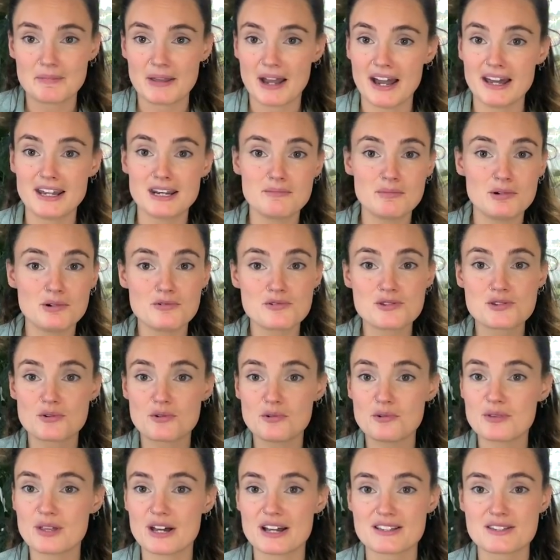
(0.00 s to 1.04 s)
animals,
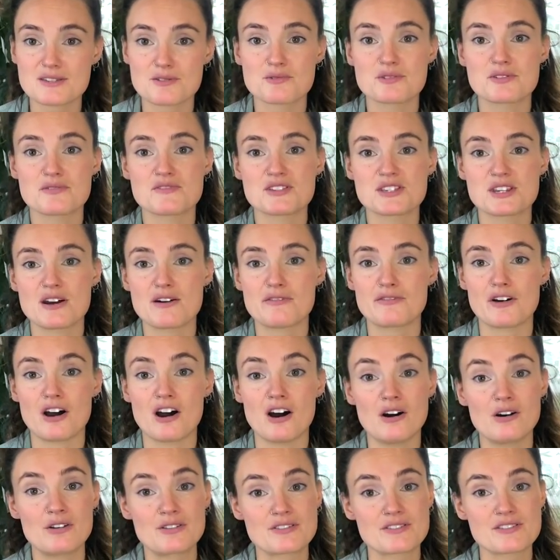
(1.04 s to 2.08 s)
all that sort of stuff
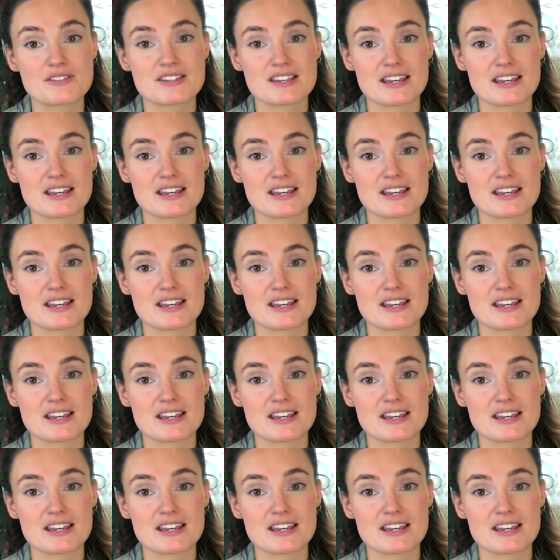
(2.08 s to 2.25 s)
aren't